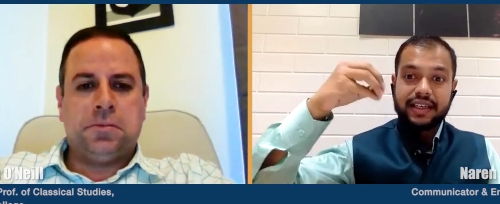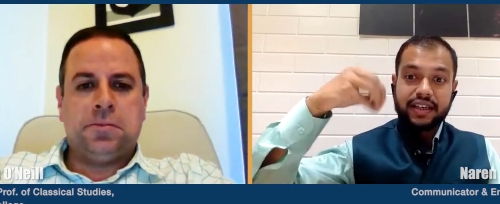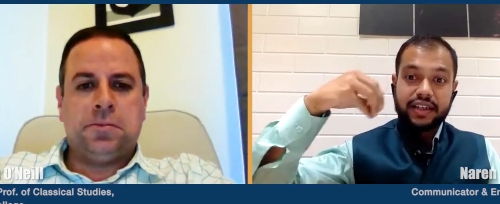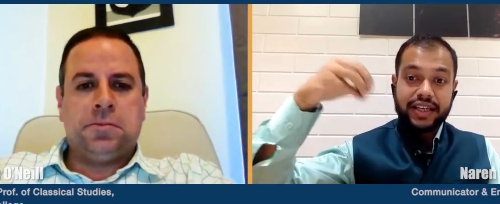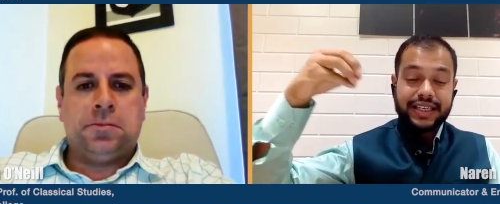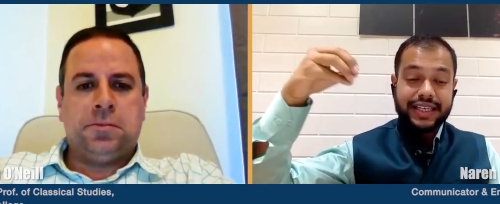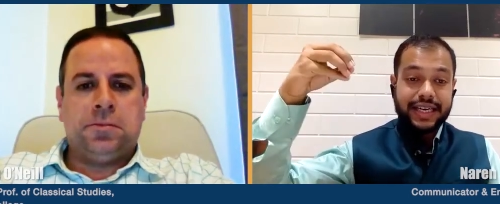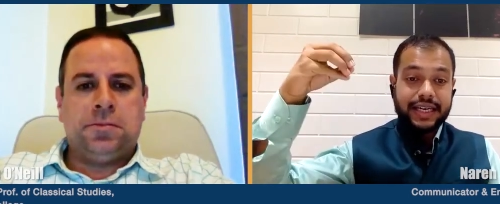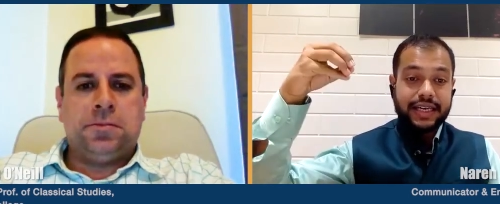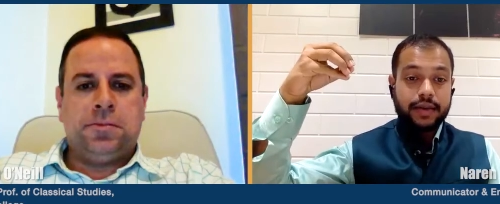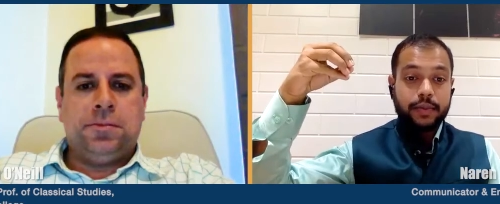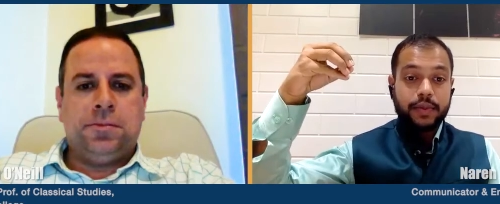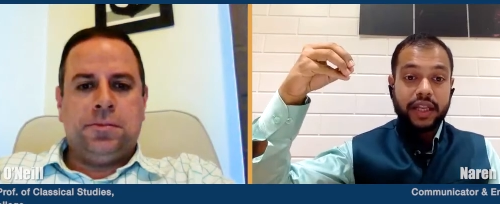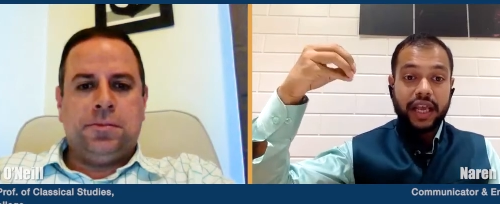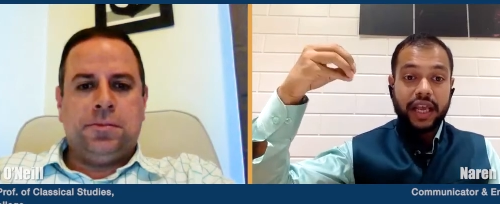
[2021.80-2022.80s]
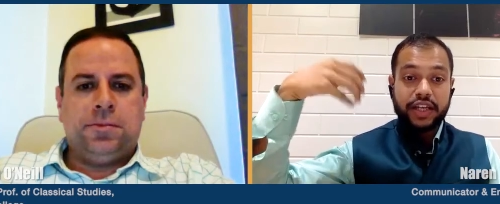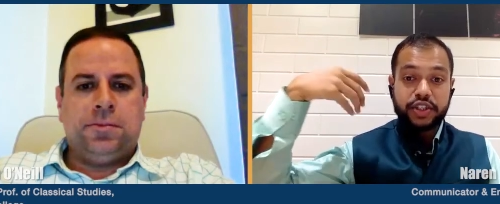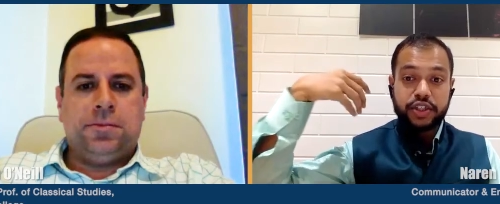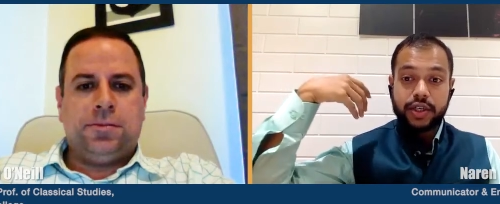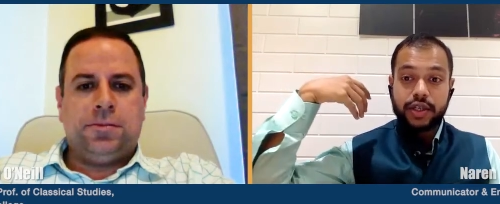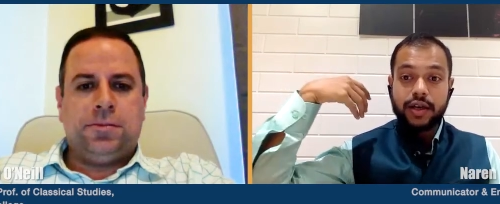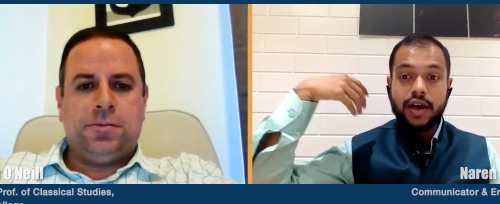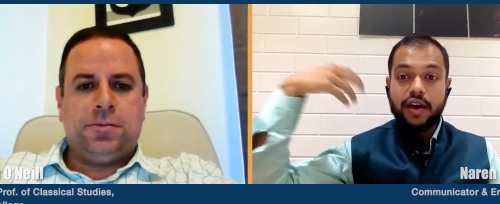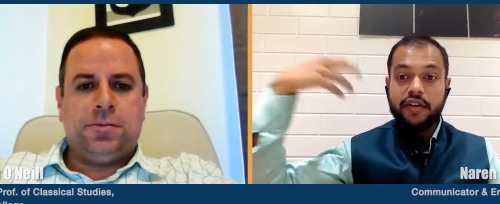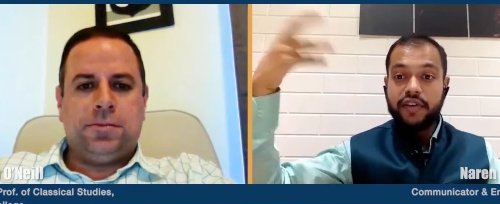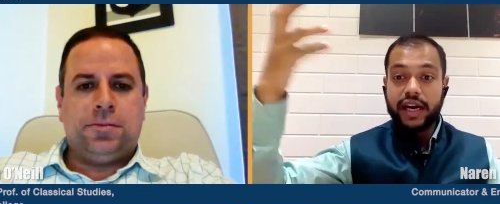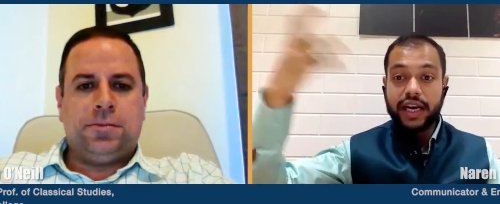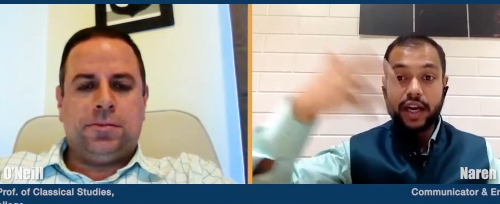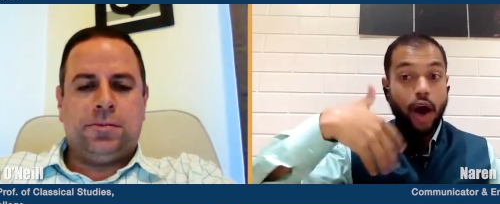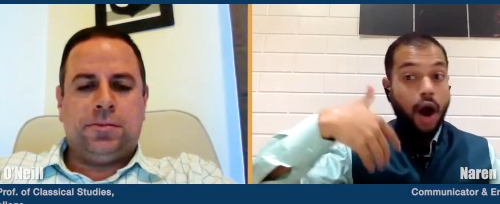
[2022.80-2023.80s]
Speaker 1: uh, written communication
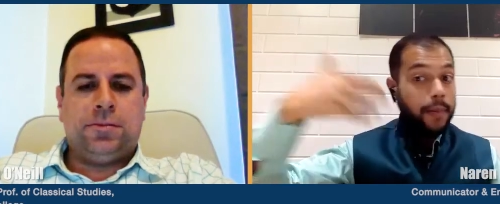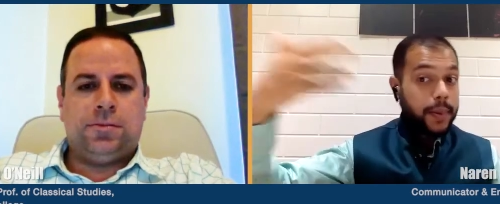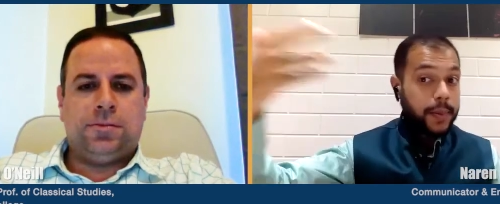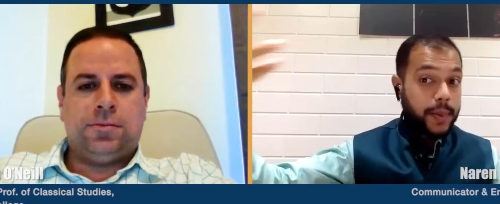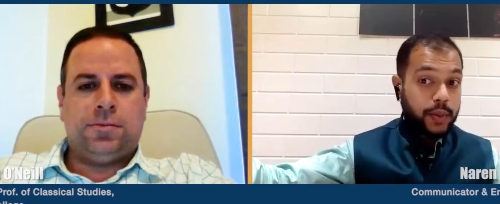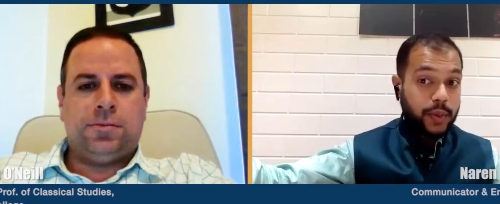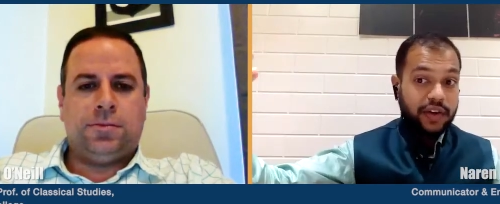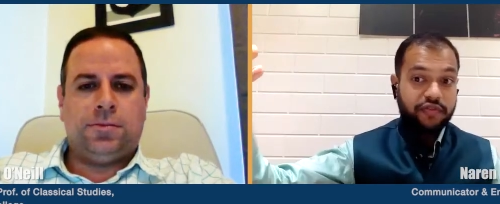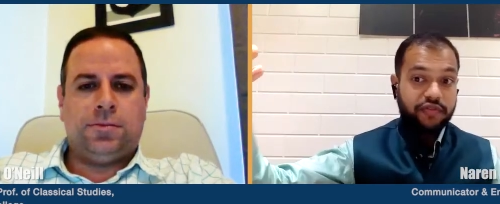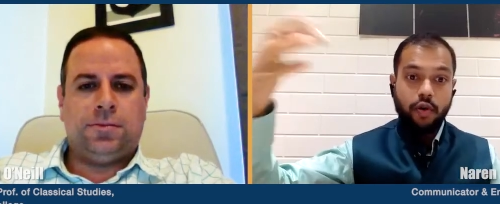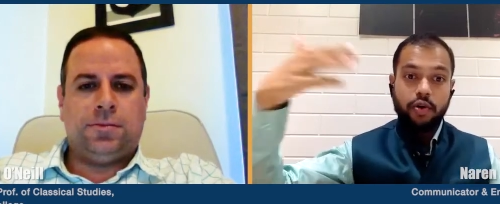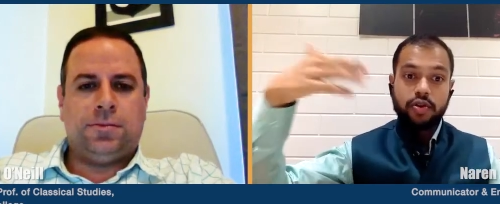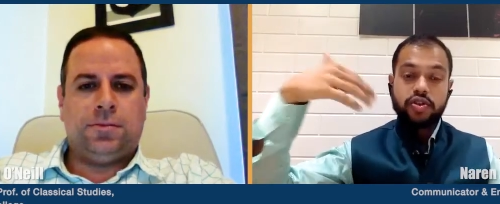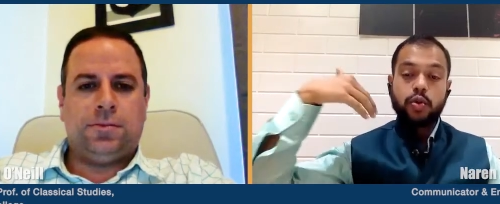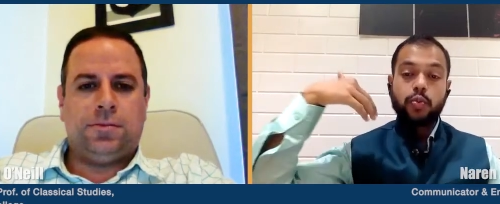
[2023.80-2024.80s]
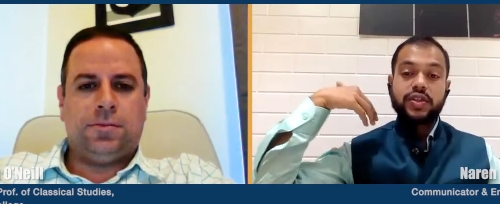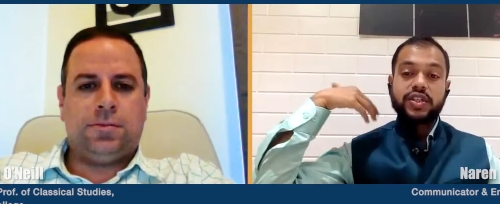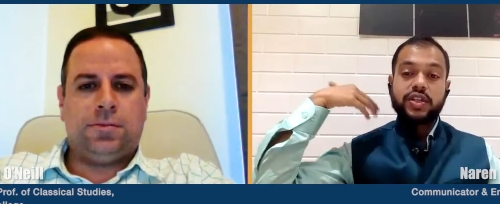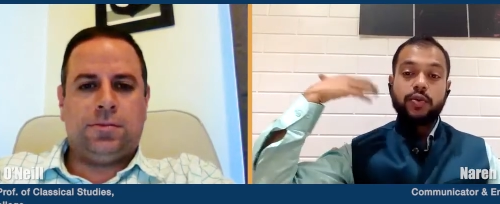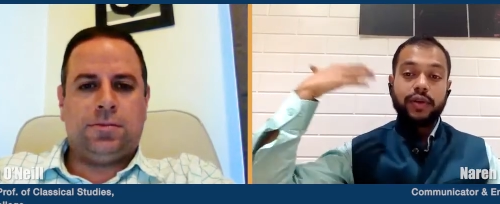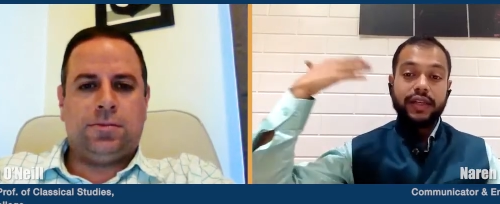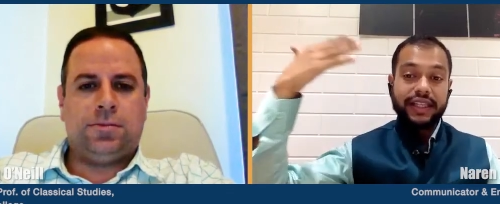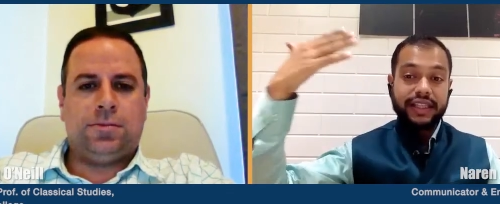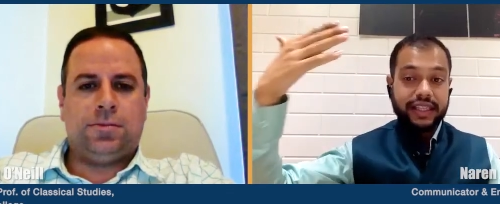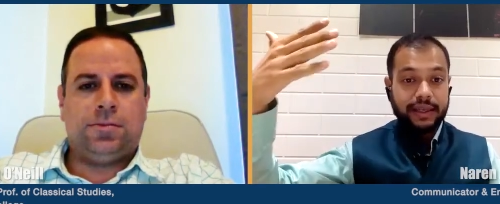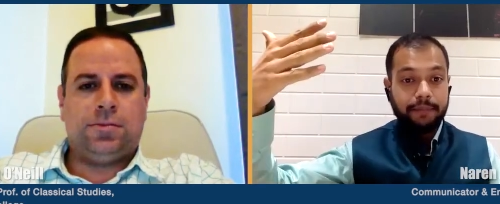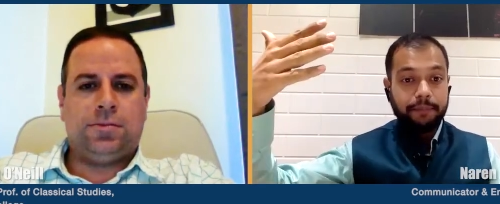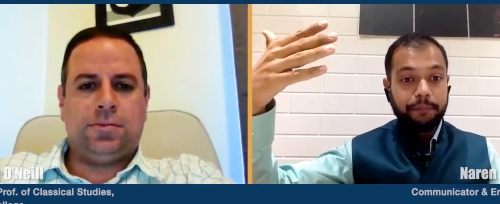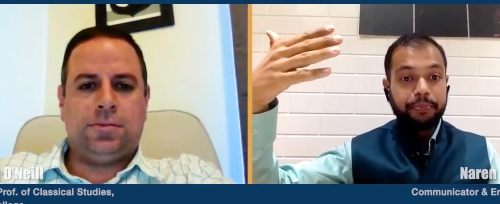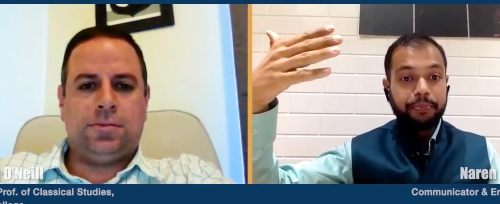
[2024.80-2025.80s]
very common between folks, or was it only
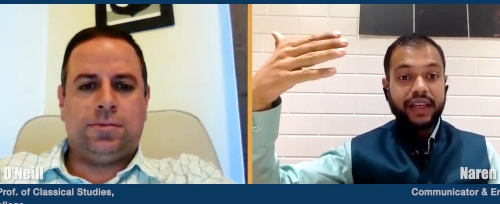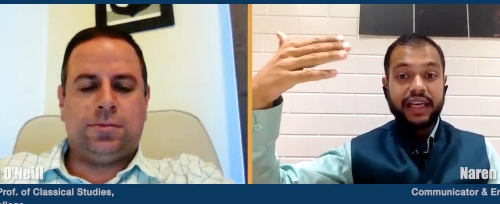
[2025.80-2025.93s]
the